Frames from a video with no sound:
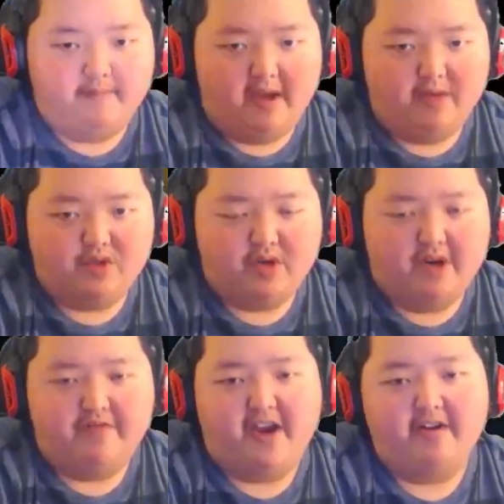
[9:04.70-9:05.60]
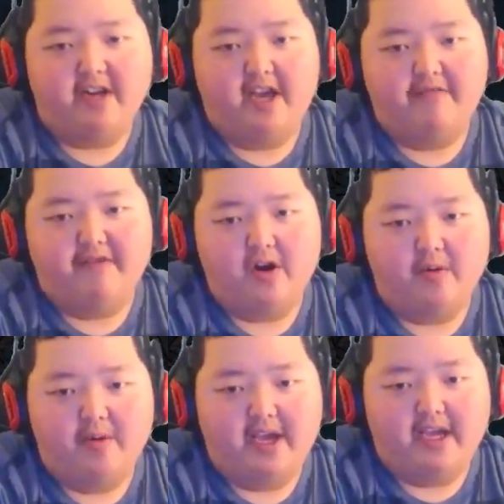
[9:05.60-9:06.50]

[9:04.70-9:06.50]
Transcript: I was trying to fire at a guy far away.